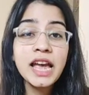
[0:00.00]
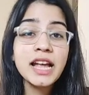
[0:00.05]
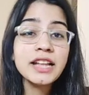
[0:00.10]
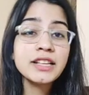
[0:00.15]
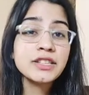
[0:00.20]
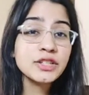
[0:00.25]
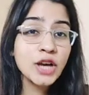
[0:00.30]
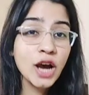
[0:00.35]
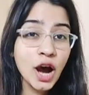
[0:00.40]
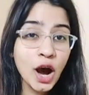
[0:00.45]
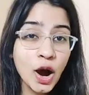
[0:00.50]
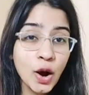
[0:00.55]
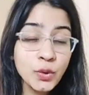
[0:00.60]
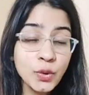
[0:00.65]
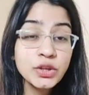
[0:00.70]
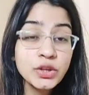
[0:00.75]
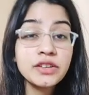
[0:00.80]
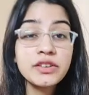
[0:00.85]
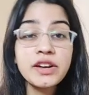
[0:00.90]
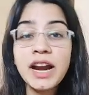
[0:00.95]
And that's
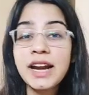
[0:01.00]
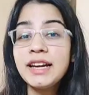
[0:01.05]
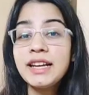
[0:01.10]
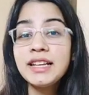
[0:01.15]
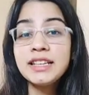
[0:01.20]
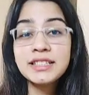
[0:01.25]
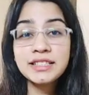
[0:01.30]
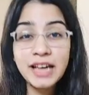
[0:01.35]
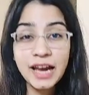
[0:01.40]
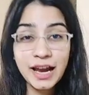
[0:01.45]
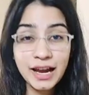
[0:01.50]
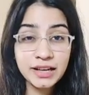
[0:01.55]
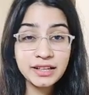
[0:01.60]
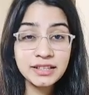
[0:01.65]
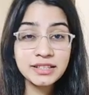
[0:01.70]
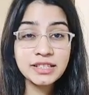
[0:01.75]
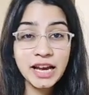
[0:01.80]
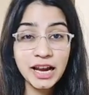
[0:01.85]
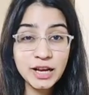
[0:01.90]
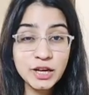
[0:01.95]
how the writing
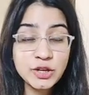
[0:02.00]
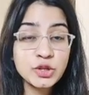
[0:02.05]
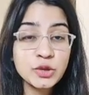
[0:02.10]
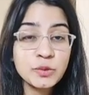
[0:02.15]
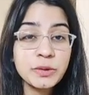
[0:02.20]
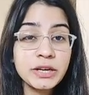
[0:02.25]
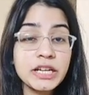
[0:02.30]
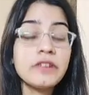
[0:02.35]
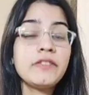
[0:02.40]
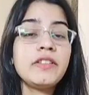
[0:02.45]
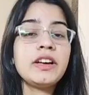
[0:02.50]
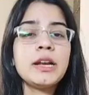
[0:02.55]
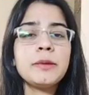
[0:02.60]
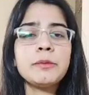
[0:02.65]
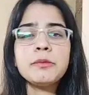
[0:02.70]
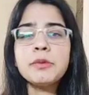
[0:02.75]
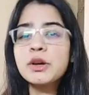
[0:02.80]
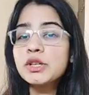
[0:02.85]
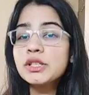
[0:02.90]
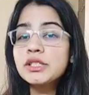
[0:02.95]
style should be
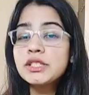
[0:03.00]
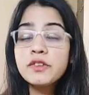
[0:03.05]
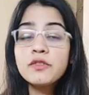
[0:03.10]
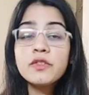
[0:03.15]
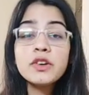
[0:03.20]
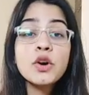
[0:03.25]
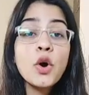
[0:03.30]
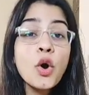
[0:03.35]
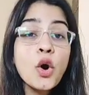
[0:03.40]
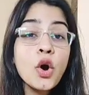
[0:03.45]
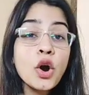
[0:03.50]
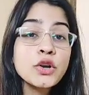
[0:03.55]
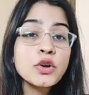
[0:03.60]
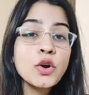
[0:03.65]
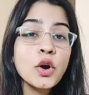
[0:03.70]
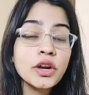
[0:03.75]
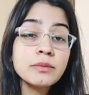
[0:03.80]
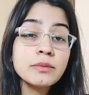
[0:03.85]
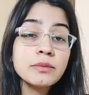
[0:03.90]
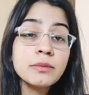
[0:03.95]
developed, because they were
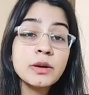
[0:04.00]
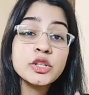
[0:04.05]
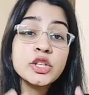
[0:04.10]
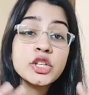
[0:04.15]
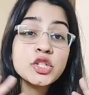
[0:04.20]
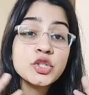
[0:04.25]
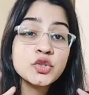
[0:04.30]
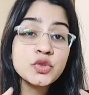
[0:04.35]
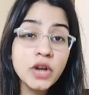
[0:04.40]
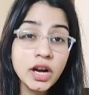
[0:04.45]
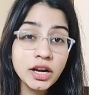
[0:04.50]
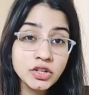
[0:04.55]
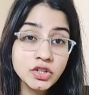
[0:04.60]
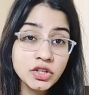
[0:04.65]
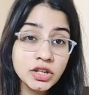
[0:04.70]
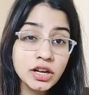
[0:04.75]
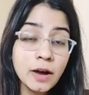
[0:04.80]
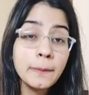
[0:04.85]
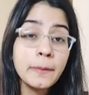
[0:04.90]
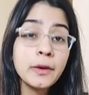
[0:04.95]
all talking about the
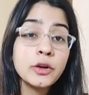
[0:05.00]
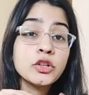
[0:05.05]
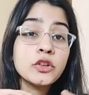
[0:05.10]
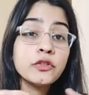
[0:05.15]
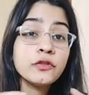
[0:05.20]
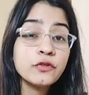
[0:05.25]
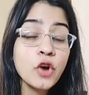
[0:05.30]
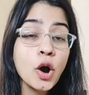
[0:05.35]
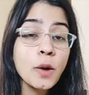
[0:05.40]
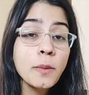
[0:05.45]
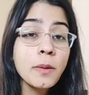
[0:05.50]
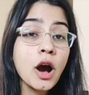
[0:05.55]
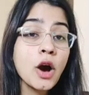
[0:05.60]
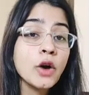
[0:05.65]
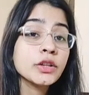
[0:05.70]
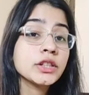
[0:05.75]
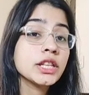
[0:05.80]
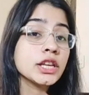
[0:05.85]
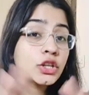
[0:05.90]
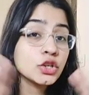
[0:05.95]
structure, about the
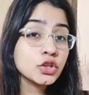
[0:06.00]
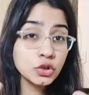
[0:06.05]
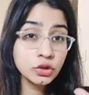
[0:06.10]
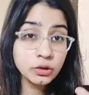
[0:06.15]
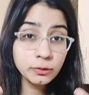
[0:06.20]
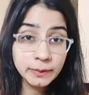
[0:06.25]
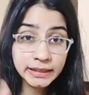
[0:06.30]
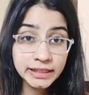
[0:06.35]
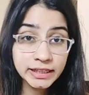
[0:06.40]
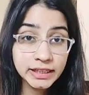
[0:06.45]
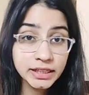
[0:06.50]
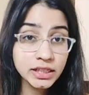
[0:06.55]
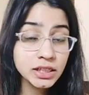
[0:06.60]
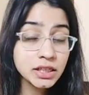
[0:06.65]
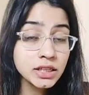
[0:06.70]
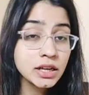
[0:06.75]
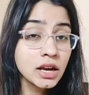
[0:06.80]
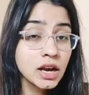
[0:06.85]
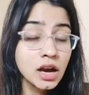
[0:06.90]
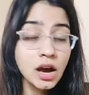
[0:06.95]
form, how things should
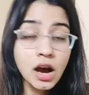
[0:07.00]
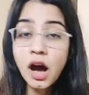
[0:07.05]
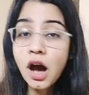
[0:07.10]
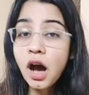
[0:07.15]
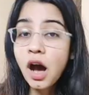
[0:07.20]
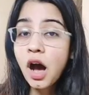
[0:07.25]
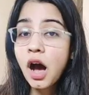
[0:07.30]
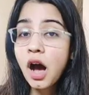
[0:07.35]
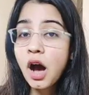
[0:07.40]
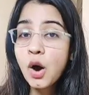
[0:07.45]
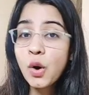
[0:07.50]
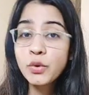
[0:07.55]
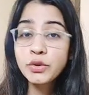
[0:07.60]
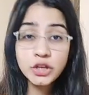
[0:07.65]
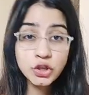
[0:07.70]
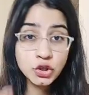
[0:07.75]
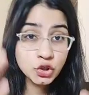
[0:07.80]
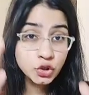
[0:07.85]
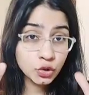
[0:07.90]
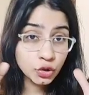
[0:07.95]
be written,
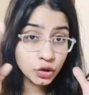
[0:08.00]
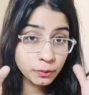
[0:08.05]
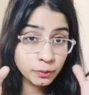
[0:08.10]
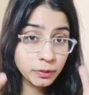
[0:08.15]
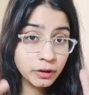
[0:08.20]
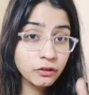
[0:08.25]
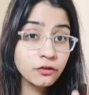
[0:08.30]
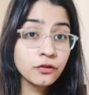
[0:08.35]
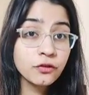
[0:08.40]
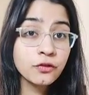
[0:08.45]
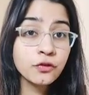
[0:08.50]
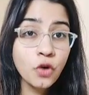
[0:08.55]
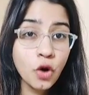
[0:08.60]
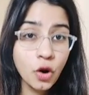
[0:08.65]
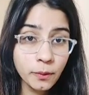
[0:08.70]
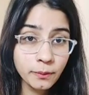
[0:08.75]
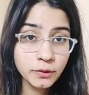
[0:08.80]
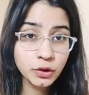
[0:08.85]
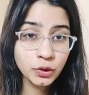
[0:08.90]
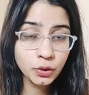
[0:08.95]
how this should be
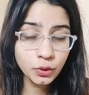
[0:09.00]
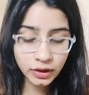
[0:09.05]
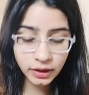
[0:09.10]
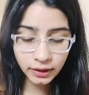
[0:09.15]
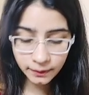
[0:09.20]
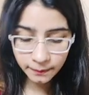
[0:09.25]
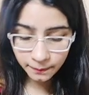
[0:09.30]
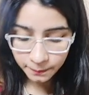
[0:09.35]
formed.